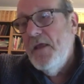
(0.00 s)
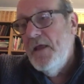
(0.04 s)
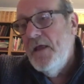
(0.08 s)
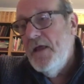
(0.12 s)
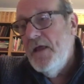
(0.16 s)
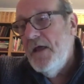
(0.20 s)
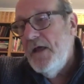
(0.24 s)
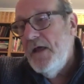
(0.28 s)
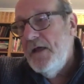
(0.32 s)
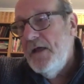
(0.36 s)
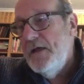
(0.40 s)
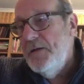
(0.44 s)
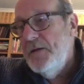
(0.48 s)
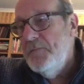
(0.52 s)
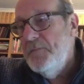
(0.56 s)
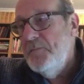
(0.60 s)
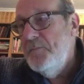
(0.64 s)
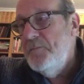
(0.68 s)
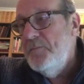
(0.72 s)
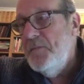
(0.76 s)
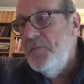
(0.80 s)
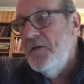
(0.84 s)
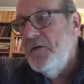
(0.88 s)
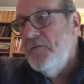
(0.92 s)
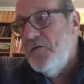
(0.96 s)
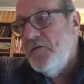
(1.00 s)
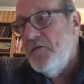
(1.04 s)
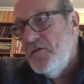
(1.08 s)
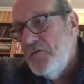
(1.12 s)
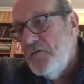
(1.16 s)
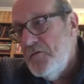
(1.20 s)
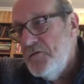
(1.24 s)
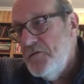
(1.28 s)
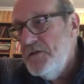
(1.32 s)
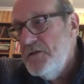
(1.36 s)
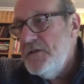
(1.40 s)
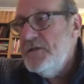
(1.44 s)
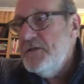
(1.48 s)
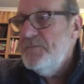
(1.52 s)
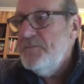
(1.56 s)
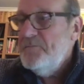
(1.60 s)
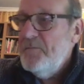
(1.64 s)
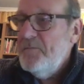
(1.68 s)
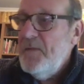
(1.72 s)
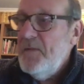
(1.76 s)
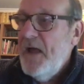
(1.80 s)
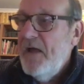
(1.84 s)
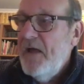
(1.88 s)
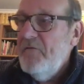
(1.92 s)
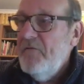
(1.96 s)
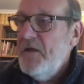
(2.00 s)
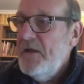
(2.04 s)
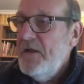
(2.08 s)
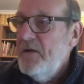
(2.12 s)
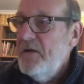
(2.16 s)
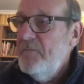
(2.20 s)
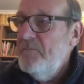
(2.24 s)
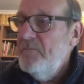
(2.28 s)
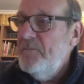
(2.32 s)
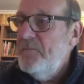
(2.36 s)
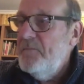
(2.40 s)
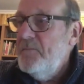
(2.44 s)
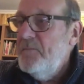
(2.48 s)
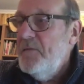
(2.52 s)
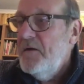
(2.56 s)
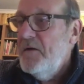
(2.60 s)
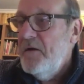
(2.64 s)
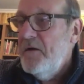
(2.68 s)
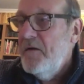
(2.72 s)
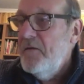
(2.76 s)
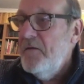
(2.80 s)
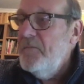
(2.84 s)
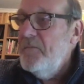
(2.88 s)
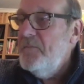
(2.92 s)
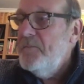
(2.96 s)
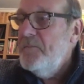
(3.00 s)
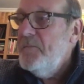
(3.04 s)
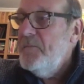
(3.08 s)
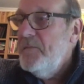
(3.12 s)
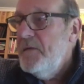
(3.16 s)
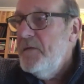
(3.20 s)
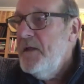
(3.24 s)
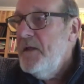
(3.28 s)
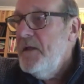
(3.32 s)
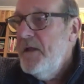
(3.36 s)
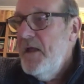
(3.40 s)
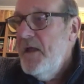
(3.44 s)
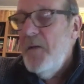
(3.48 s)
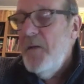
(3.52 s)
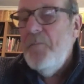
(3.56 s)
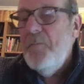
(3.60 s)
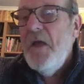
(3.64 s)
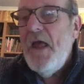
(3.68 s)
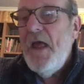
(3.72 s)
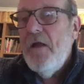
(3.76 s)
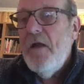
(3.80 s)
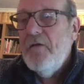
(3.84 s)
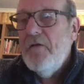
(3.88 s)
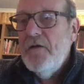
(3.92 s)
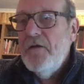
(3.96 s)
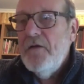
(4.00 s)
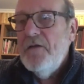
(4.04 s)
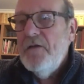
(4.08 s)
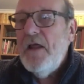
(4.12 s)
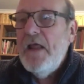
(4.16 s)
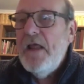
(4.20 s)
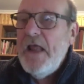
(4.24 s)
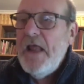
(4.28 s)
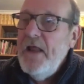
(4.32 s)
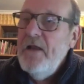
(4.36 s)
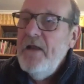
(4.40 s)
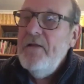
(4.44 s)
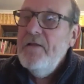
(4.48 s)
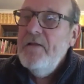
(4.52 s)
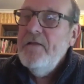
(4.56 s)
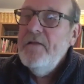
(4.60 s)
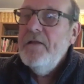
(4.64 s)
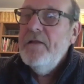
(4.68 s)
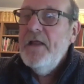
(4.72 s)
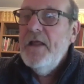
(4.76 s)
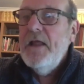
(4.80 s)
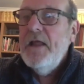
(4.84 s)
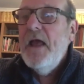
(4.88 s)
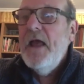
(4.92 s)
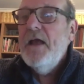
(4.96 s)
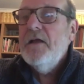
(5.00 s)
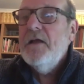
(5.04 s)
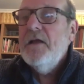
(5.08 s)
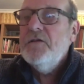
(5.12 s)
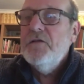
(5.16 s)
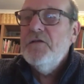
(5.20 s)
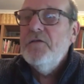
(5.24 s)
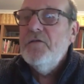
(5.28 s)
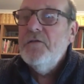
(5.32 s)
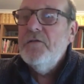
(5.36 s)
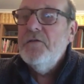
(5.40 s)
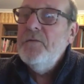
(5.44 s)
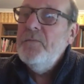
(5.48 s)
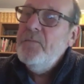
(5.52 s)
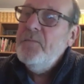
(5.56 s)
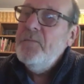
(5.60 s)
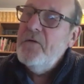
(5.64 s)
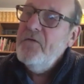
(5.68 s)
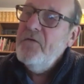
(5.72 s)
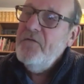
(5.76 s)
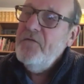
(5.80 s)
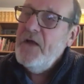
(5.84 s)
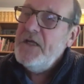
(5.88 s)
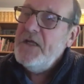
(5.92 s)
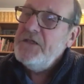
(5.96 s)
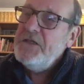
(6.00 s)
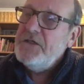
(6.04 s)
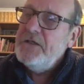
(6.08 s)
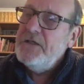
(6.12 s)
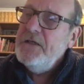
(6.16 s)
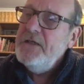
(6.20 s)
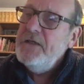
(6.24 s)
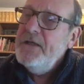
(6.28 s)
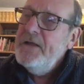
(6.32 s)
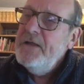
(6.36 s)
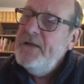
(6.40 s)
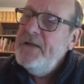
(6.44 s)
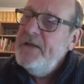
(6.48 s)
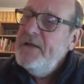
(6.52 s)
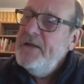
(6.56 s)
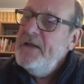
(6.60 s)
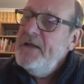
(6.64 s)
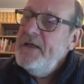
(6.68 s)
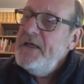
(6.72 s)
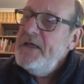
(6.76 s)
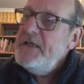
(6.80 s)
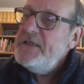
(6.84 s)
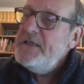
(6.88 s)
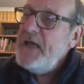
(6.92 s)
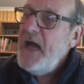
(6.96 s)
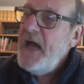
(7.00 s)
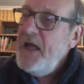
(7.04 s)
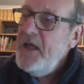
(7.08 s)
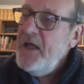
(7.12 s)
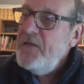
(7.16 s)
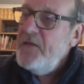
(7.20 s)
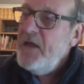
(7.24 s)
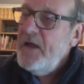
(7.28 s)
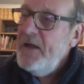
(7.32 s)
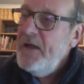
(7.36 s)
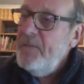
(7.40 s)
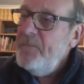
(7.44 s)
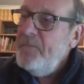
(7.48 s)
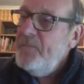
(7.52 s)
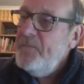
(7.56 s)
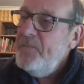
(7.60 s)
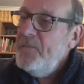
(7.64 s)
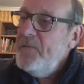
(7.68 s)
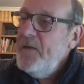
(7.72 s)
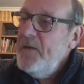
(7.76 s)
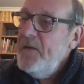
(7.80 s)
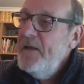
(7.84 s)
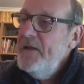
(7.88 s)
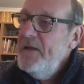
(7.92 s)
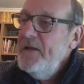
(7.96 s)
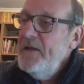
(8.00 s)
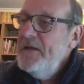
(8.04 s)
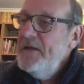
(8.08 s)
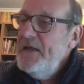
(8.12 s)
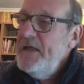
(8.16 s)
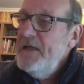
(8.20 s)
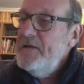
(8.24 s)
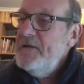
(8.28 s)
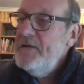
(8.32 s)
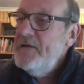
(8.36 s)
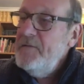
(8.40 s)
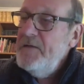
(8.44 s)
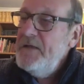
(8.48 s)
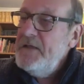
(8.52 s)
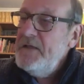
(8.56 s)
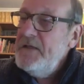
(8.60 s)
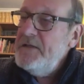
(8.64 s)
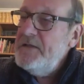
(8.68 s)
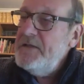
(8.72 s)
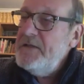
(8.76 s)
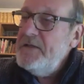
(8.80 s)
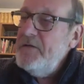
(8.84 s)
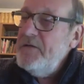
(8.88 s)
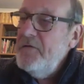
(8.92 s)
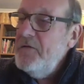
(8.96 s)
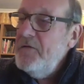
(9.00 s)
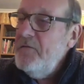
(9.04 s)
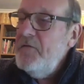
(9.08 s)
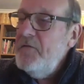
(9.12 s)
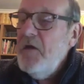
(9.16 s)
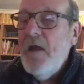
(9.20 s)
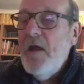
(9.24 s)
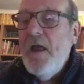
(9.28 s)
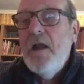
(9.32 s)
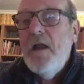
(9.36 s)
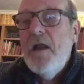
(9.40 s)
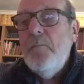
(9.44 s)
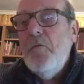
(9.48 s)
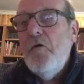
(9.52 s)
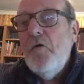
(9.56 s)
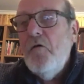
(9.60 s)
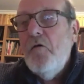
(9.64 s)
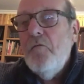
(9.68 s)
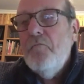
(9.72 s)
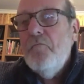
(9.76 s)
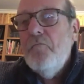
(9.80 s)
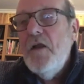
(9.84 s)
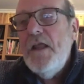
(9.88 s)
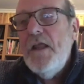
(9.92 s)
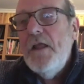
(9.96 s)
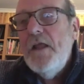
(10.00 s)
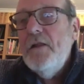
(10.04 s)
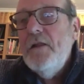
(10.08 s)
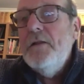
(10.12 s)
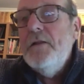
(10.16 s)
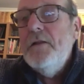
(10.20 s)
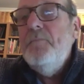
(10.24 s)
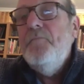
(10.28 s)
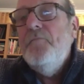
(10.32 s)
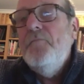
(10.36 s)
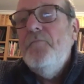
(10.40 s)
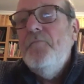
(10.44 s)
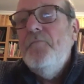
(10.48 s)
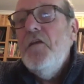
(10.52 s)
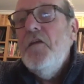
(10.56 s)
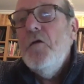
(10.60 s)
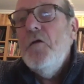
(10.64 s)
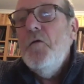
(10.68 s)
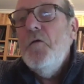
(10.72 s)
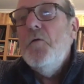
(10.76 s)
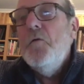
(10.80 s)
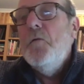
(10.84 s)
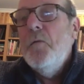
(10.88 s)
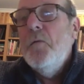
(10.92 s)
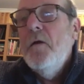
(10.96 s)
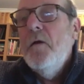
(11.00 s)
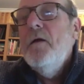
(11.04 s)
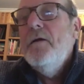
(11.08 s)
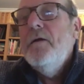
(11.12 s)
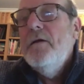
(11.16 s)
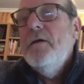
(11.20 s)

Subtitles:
But of course, having a parent in the actual profession is either... It sort of, you get a more real view